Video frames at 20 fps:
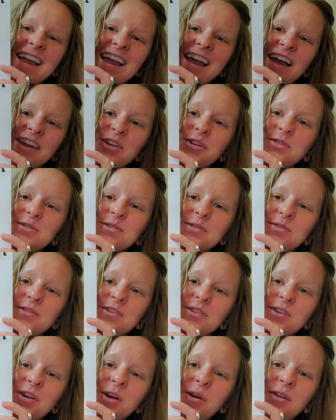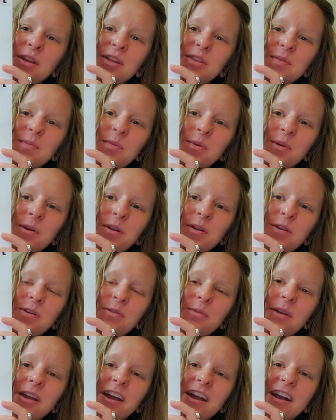and also the yoni, the
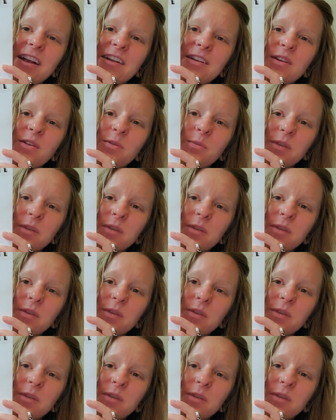portal, where